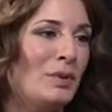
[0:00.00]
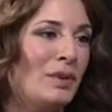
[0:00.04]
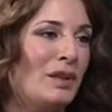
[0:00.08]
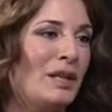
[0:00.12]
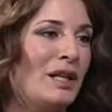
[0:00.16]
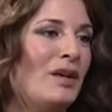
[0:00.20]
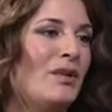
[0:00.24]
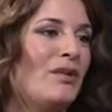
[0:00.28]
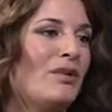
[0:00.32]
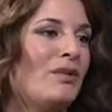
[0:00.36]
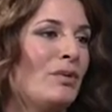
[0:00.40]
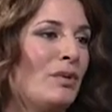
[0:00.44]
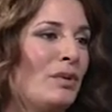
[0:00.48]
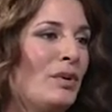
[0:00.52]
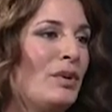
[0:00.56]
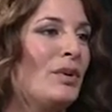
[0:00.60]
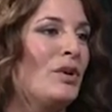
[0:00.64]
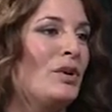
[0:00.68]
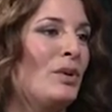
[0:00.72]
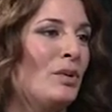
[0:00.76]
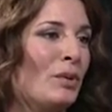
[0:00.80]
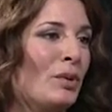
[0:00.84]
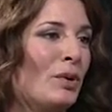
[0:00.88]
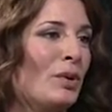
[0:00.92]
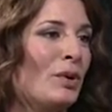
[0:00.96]
believe through
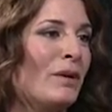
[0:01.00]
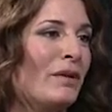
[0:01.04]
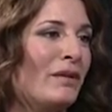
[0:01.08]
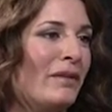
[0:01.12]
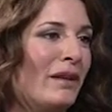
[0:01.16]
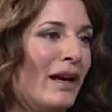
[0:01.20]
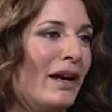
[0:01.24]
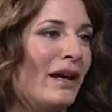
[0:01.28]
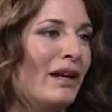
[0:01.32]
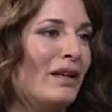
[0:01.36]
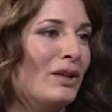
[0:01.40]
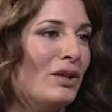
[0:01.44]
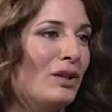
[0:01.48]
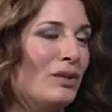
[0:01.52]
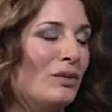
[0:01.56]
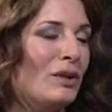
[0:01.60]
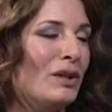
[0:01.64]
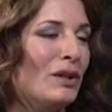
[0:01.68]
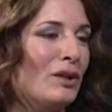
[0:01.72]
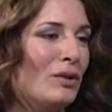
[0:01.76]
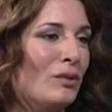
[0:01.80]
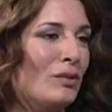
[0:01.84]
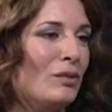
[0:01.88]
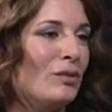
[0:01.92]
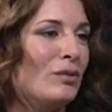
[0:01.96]
humor in that you
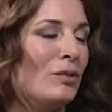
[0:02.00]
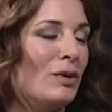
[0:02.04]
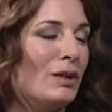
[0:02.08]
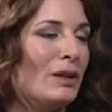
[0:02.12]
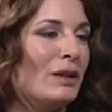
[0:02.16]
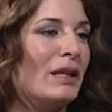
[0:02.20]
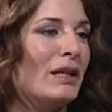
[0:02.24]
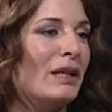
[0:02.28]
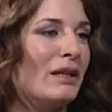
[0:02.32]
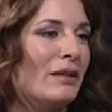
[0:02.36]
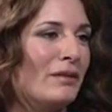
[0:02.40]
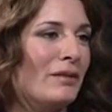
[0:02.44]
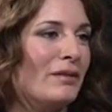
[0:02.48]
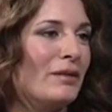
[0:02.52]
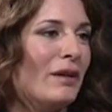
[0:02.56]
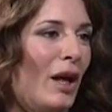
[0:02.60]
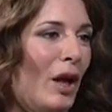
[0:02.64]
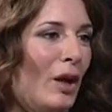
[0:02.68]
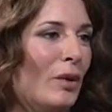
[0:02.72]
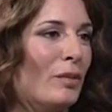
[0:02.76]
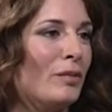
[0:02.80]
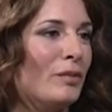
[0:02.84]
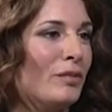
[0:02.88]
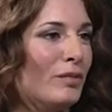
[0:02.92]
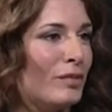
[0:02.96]
mm-hmm. can really
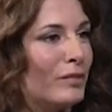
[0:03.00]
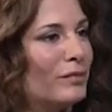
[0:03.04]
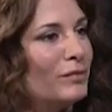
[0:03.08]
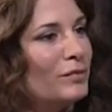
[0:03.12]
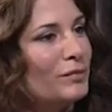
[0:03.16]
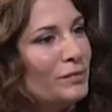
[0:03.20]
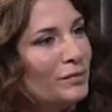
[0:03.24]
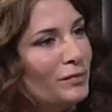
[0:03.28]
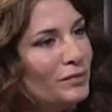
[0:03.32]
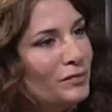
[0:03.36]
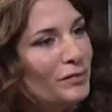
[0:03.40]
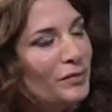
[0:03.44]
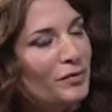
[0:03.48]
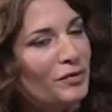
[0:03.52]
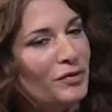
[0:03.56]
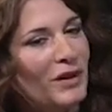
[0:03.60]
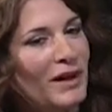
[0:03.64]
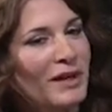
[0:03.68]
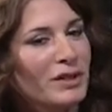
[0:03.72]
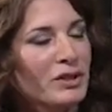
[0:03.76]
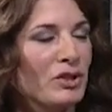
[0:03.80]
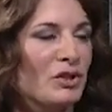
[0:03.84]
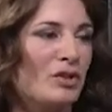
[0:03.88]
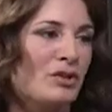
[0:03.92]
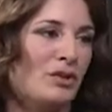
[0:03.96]
help mm-hmm.
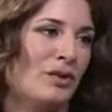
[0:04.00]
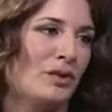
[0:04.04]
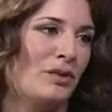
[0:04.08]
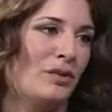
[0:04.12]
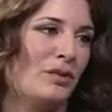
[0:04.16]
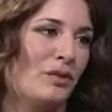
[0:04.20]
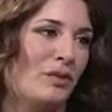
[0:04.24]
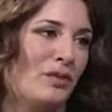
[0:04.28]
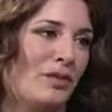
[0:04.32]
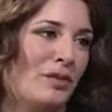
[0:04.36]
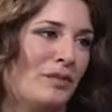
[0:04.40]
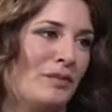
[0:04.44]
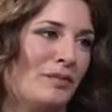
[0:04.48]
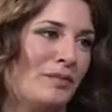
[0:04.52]
find the truth.